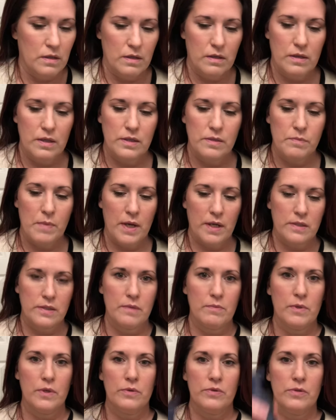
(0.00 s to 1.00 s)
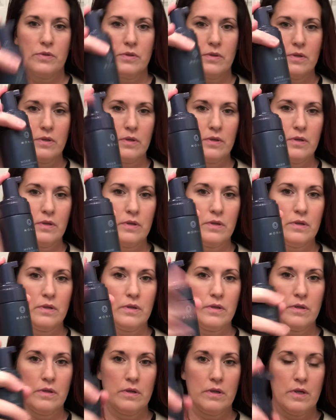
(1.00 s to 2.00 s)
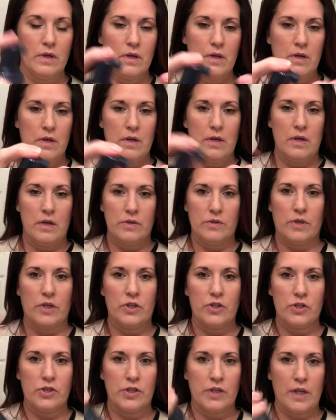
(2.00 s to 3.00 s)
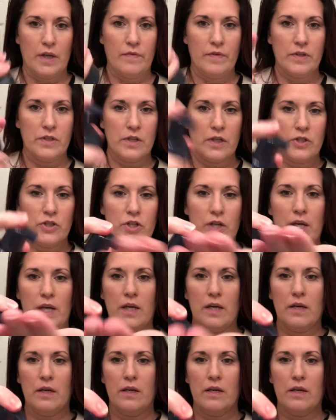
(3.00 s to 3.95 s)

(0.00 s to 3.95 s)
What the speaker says: this Moxie Mousse. So I gave it a shake.